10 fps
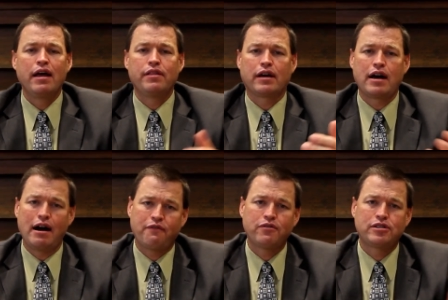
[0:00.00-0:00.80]
The
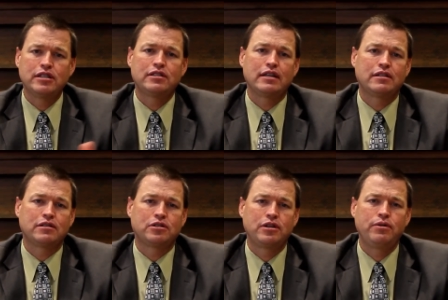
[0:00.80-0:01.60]
conferences that the
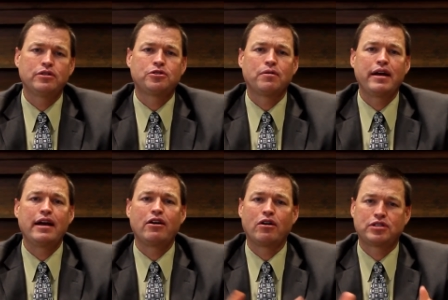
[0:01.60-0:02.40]
students are
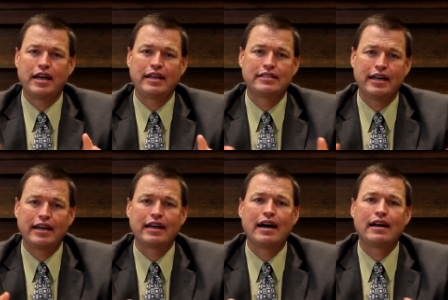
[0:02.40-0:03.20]
in are setting
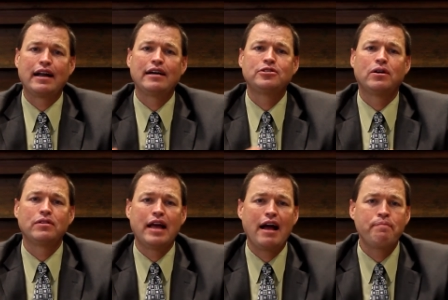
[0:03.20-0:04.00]
ticket guidelines on
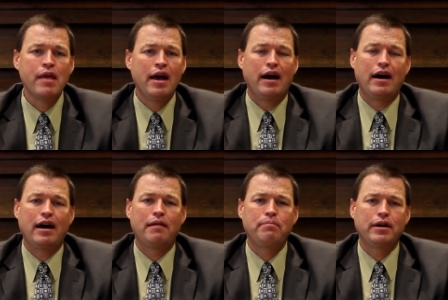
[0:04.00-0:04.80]
that.
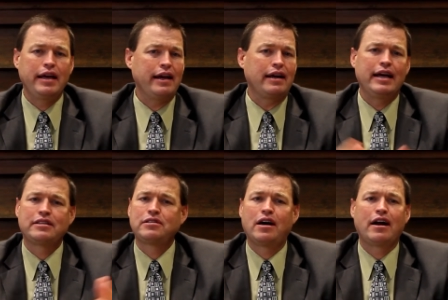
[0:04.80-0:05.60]
Uh, but again,
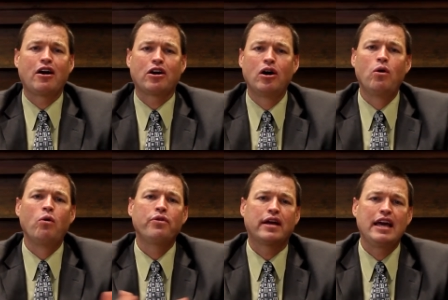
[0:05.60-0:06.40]
it's not our
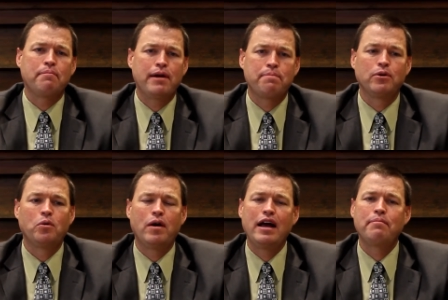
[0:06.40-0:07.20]
goal to keep people
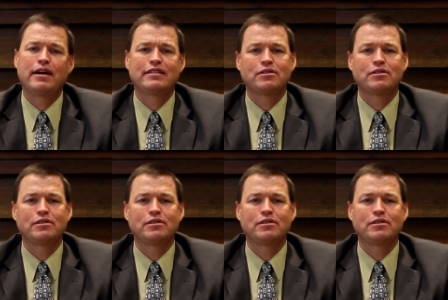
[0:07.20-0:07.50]
away, but at the